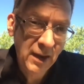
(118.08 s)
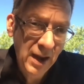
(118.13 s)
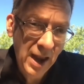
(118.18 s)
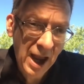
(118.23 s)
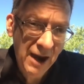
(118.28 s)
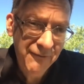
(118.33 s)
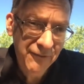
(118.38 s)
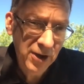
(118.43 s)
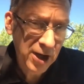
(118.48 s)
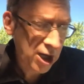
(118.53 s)

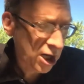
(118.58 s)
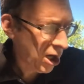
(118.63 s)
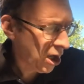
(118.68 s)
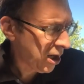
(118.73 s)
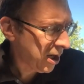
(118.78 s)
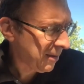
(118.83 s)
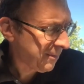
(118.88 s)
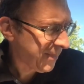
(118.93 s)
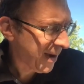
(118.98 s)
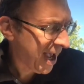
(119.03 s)
"I forgot
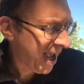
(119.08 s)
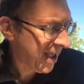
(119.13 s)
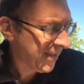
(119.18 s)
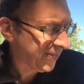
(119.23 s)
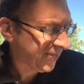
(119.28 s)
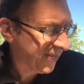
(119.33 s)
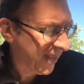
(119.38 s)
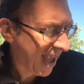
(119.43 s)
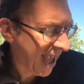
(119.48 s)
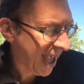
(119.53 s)
all
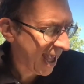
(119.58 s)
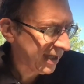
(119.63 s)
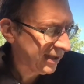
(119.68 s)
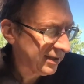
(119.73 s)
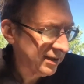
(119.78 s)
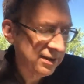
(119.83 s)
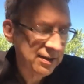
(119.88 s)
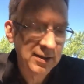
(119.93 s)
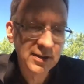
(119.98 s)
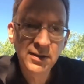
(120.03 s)
about that.
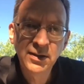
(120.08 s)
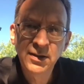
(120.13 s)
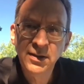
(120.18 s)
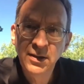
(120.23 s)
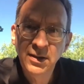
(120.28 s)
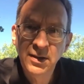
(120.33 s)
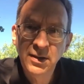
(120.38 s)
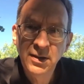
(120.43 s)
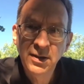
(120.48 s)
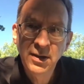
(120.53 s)

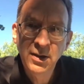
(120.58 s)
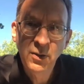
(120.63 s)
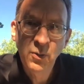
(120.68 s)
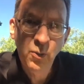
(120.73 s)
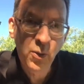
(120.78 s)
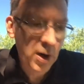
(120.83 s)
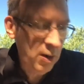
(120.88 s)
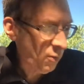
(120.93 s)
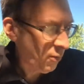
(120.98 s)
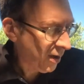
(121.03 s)

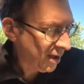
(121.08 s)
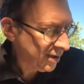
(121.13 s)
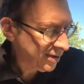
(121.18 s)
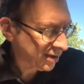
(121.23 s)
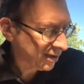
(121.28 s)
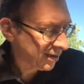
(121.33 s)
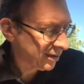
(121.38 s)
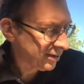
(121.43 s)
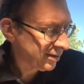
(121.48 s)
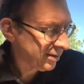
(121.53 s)
What was
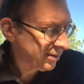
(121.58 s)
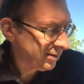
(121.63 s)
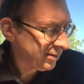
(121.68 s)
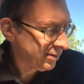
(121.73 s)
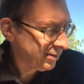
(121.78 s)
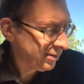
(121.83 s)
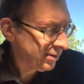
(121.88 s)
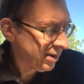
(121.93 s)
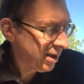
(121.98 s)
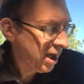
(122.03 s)
it?"
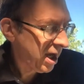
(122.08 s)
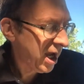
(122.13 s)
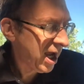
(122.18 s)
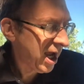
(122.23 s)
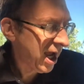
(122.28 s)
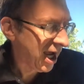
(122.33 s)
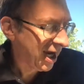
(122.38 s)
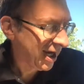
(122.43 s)
"A